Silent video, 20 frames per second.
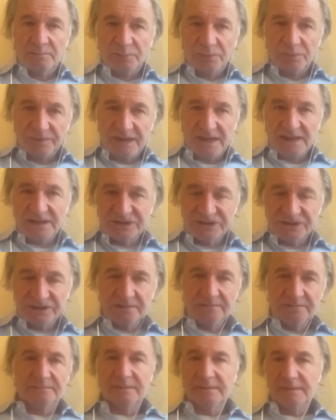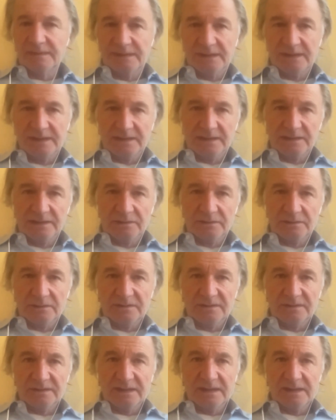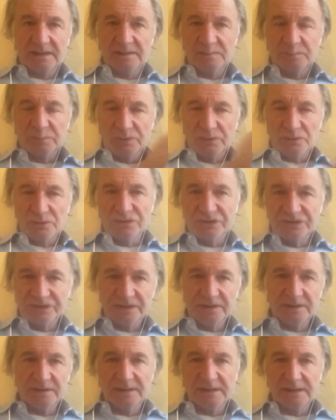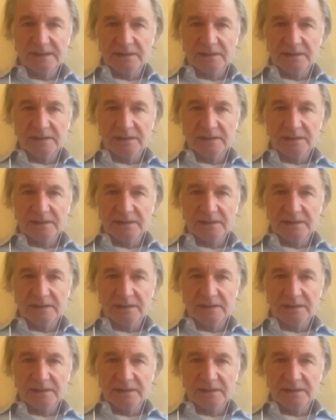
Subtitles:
production, it looked at pollution,